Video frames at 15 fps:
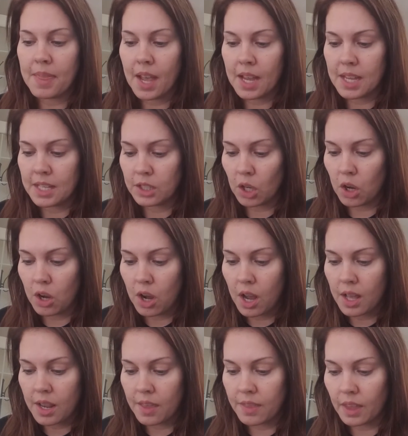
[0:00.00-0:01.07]
that is
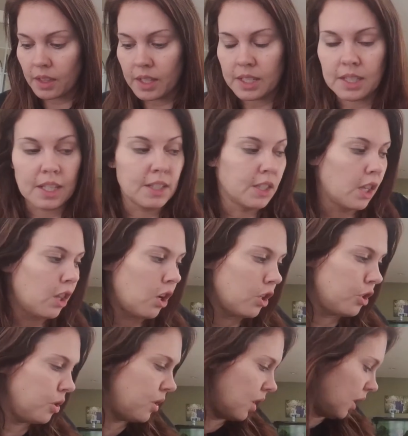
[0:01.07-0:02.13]
on the list is the
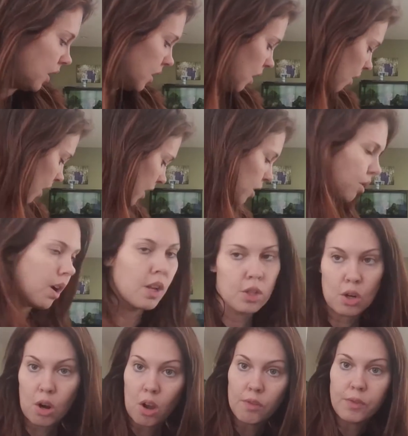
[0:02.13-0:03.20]
large utility tote and you guys
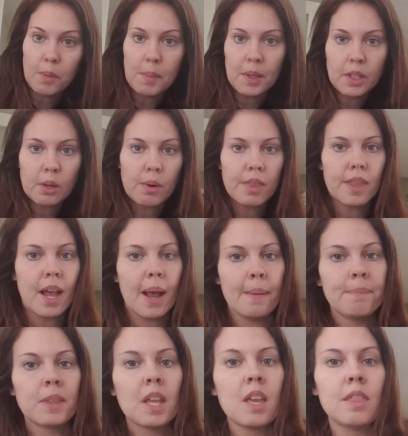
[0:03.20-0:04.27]
are all familiar with
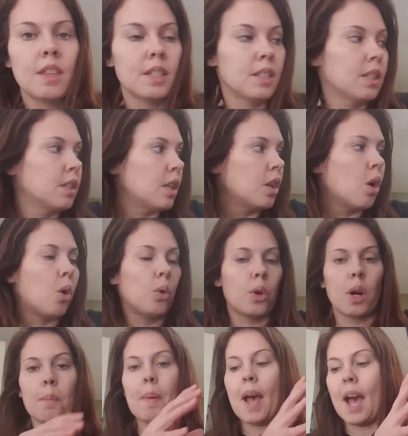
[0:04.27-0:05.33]
that this is an
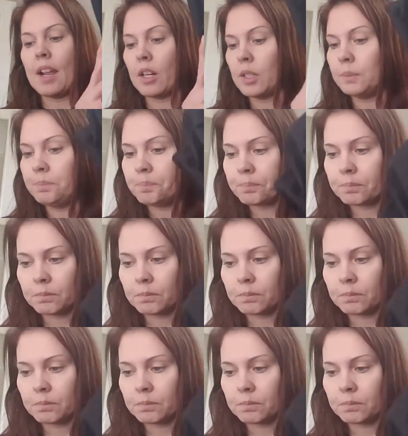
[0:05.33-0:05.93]
older pattern